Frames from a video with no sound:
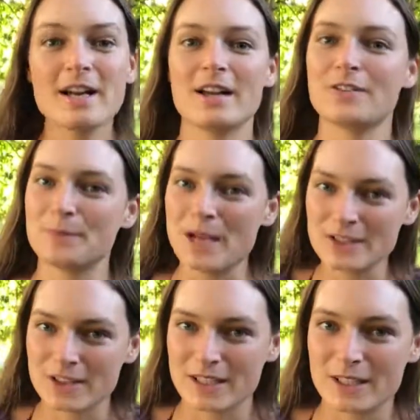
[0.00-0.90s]

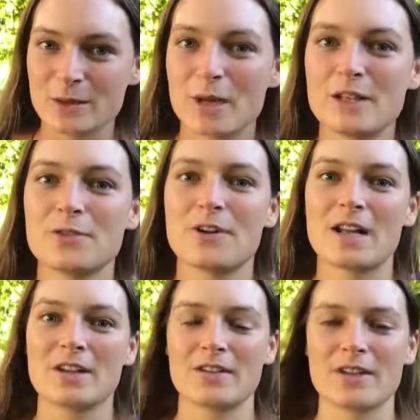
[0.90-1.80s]
Especially when you
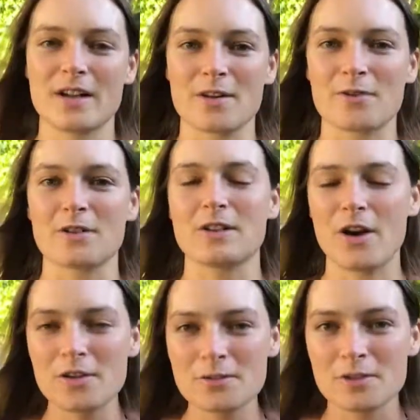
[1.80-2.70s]
find yourself in
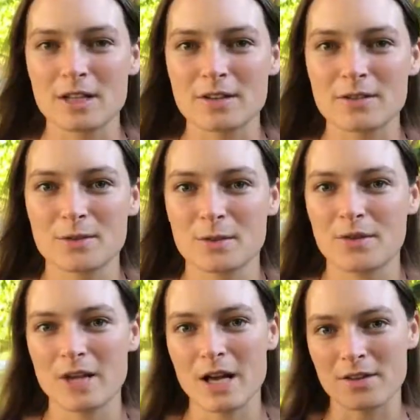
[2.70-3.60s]
conflicts
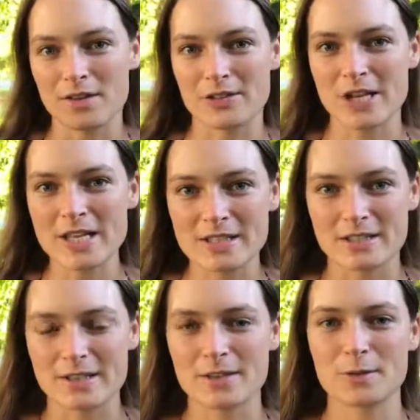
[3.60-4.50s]
with the other
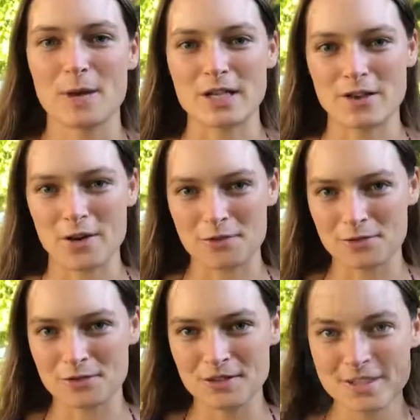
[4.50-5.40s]
gender quite
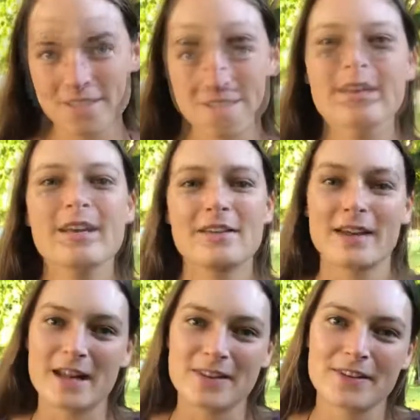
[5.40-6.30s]
often,
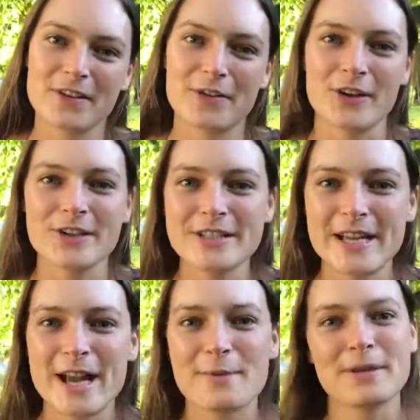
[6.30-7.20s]
then the
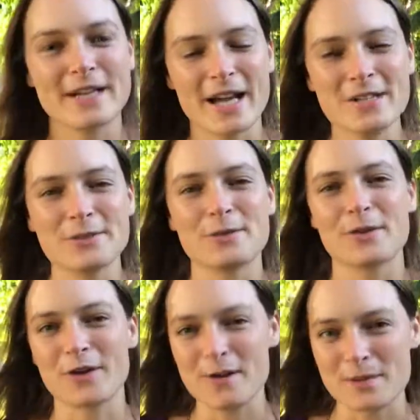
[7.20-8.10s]
30-day application
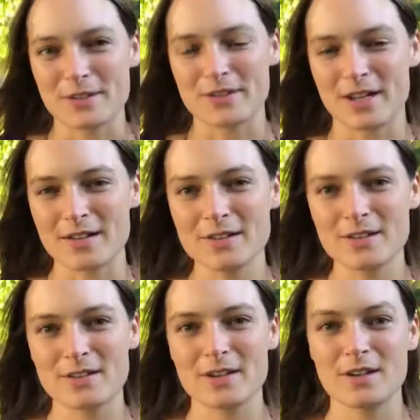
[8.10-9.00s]
with common
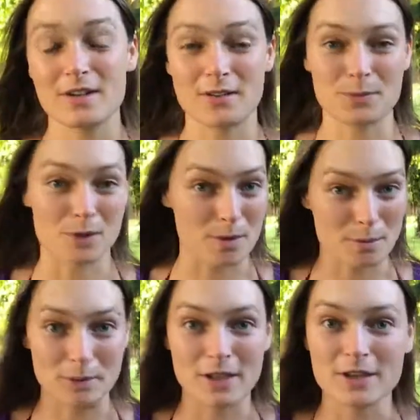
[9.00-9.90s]
sense is
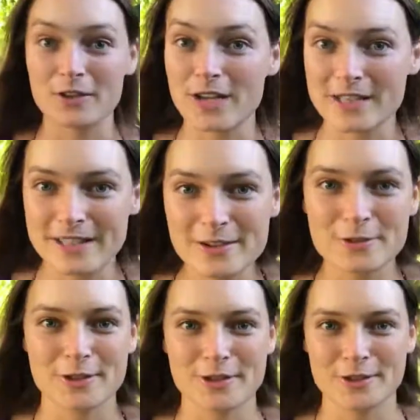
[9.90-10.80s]
probably a good idea
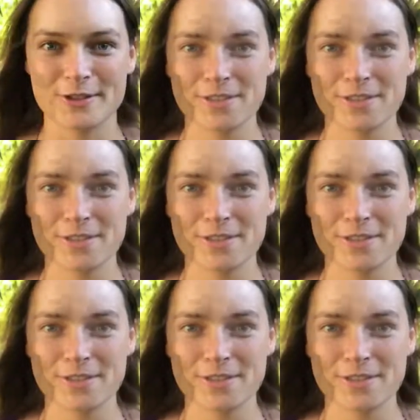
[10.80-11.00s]
for you.